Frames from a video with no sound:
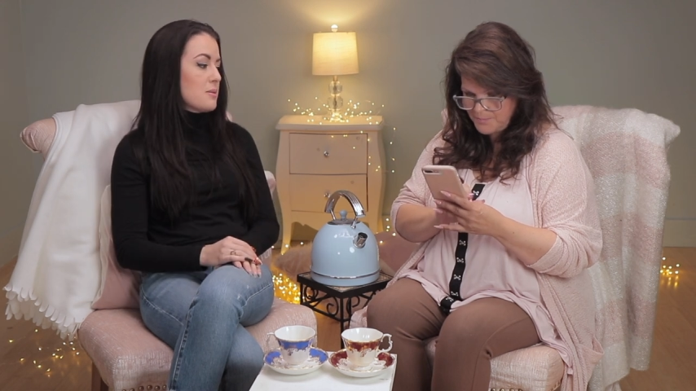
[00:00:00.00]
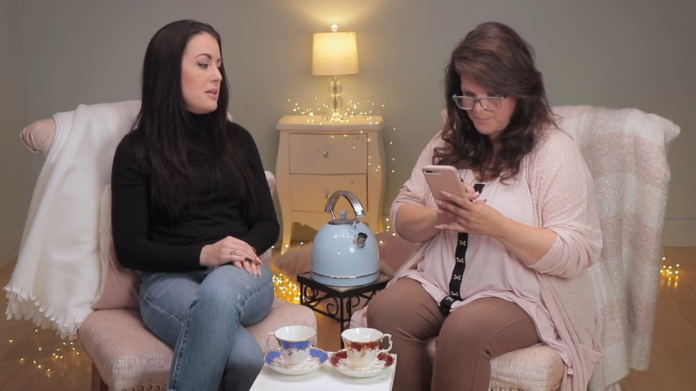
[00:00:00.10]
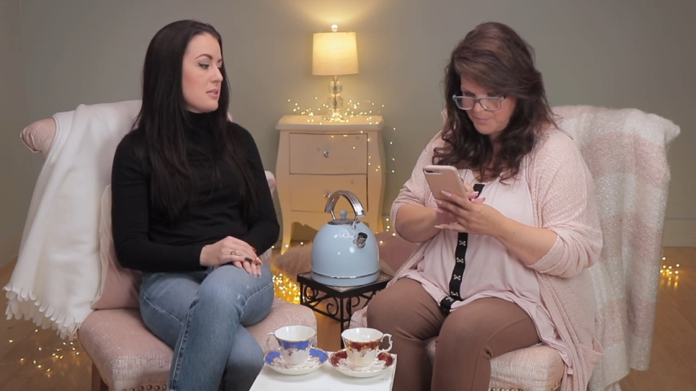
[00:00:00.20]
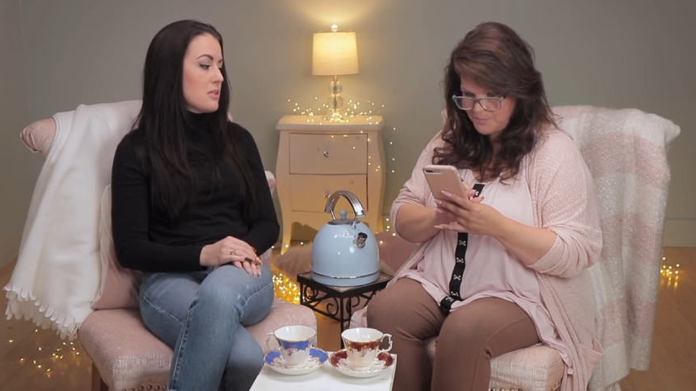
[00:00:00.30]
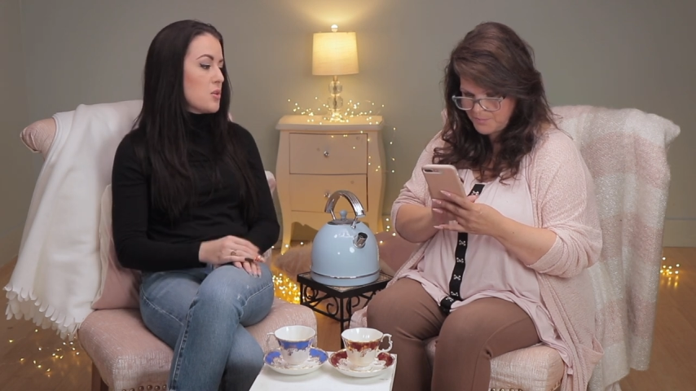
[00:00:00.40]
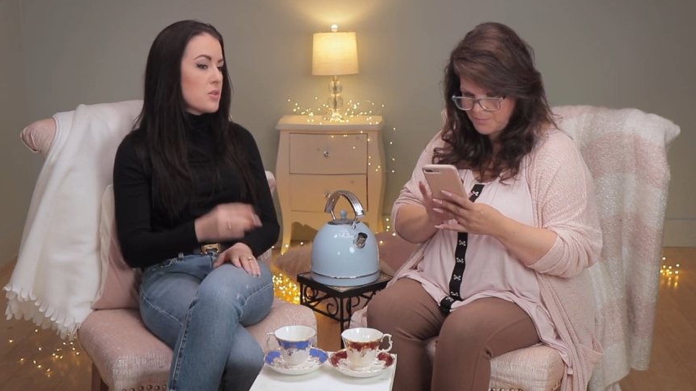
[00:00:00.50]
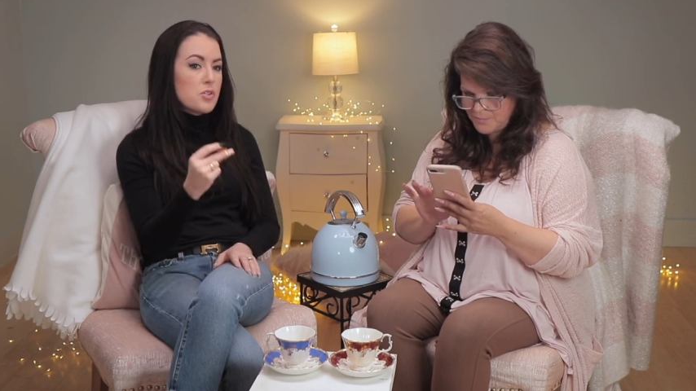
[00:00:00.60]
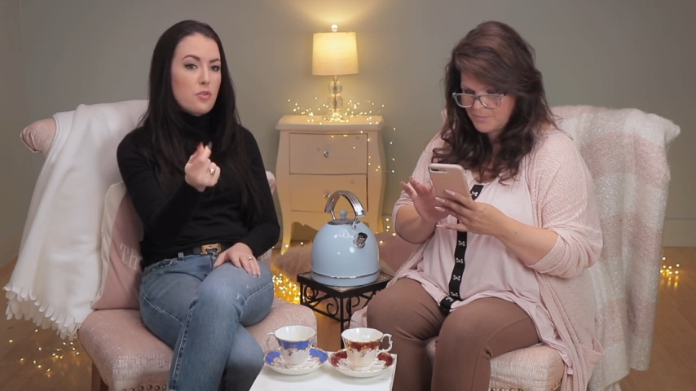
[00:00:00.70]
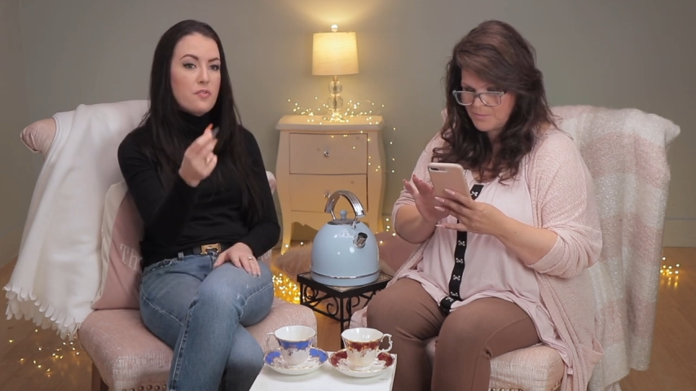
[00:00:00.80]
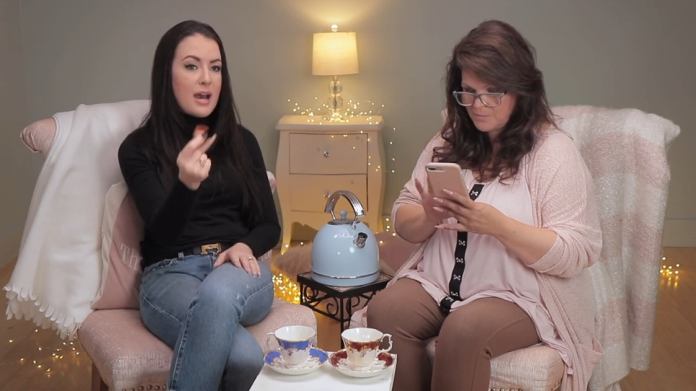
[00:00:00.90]
Speaker 1: is amazing too. It's
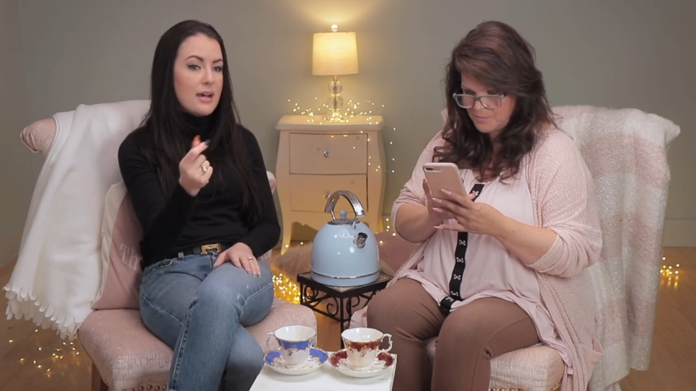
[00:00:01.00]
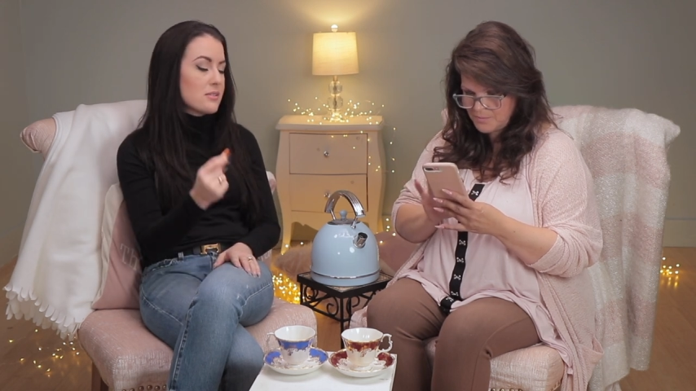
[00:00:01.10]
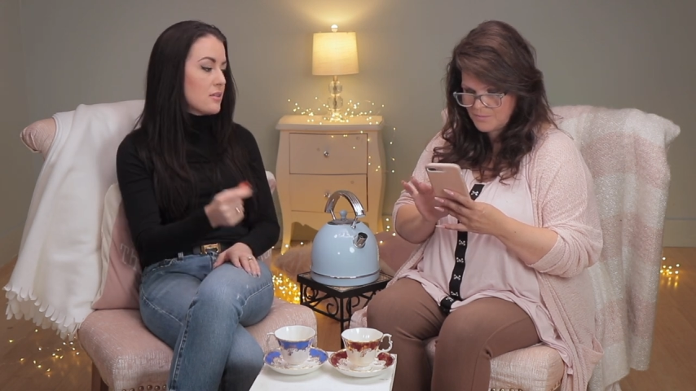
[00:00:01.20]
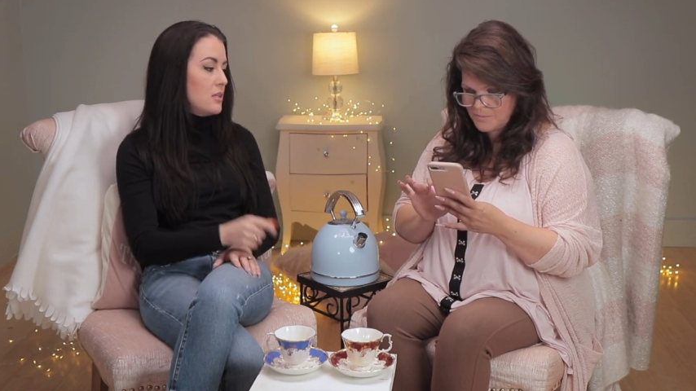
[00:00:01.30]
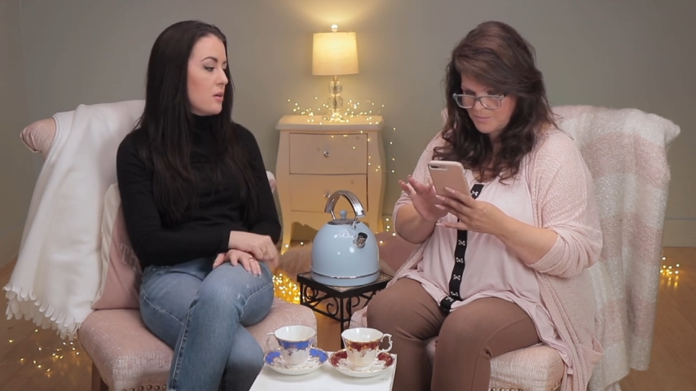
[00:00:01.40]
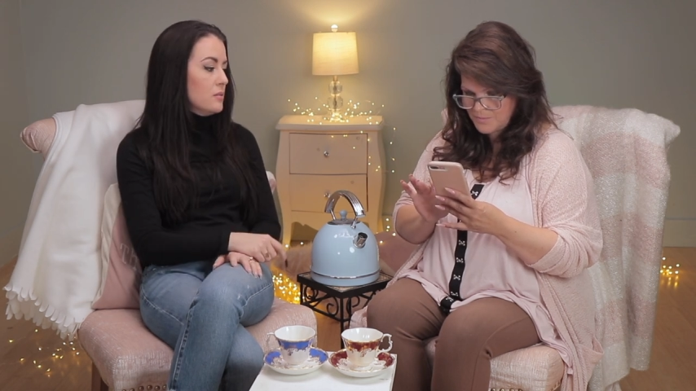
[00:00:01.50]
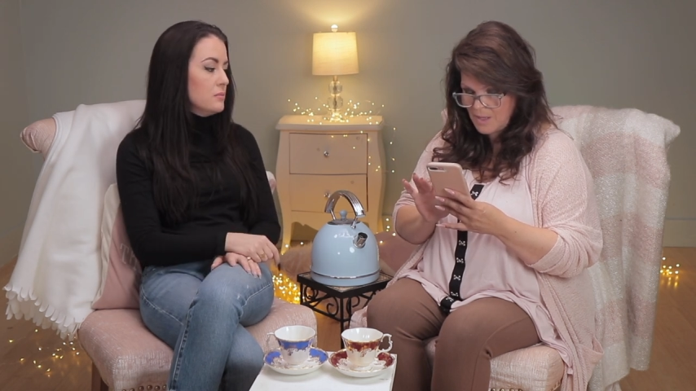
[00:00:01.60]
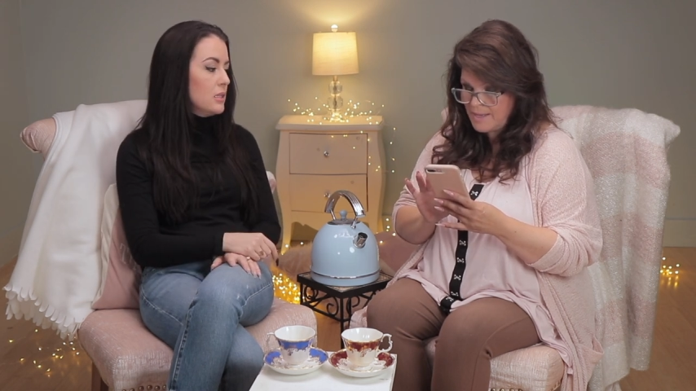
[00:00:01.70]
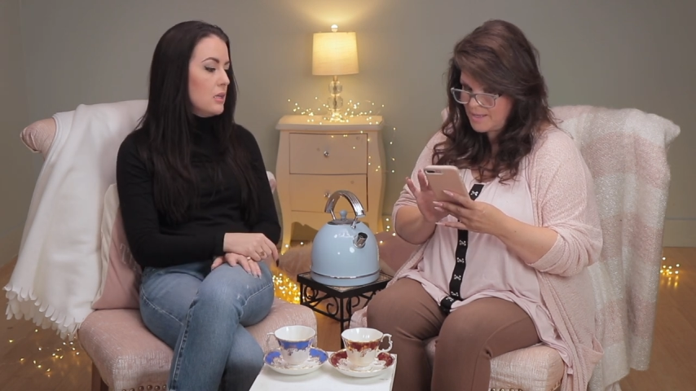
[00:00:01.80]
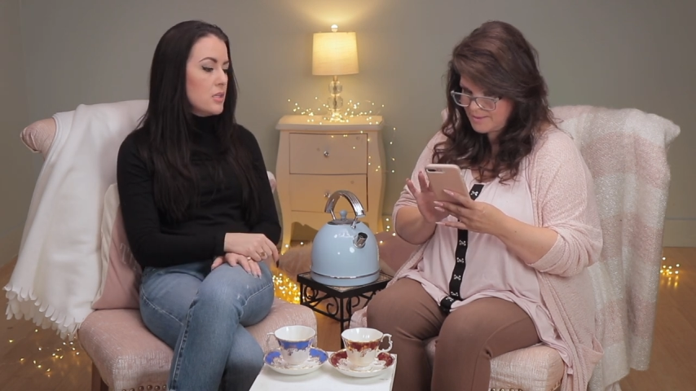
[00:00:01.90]
so fast, you know.
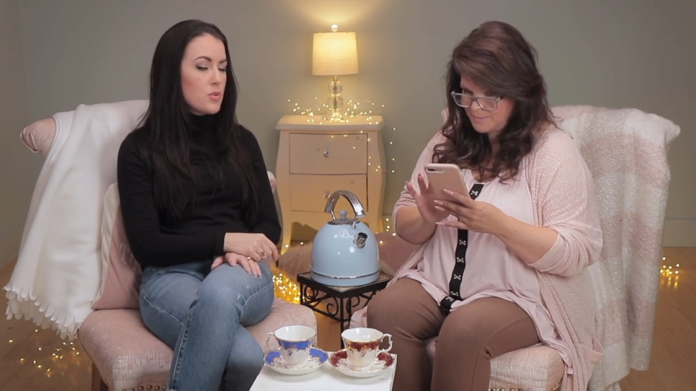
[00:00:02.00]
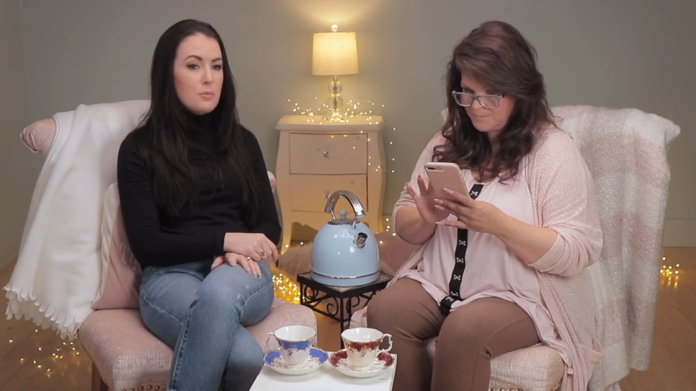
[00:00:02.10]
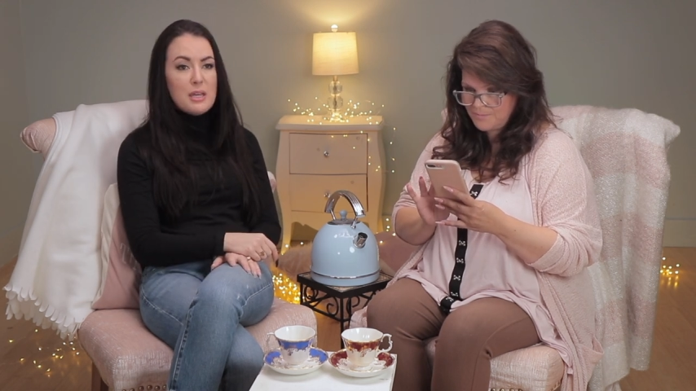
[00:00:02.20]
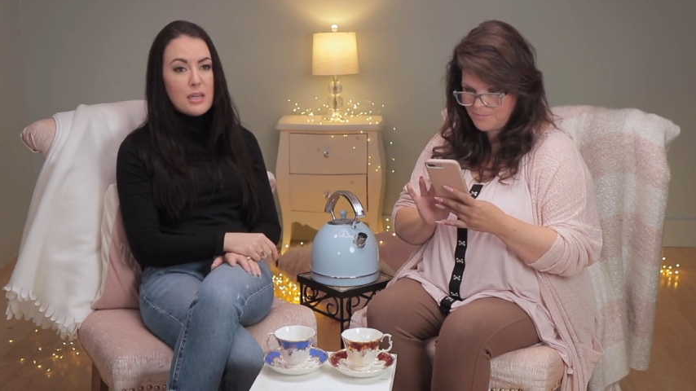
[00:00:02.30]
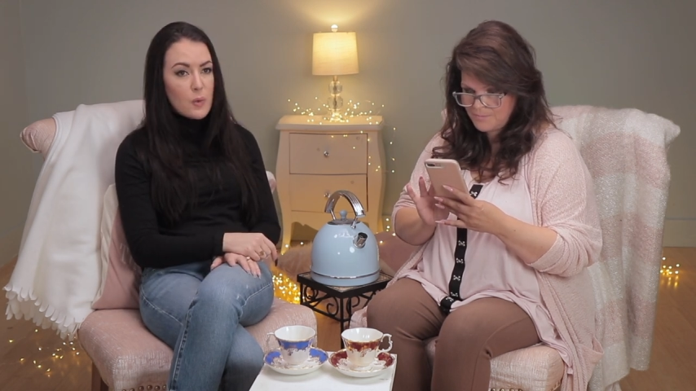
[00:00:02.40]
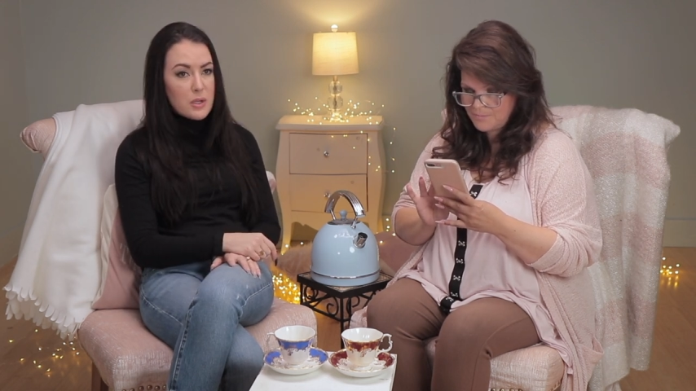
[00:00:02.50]
Yes. Doing pink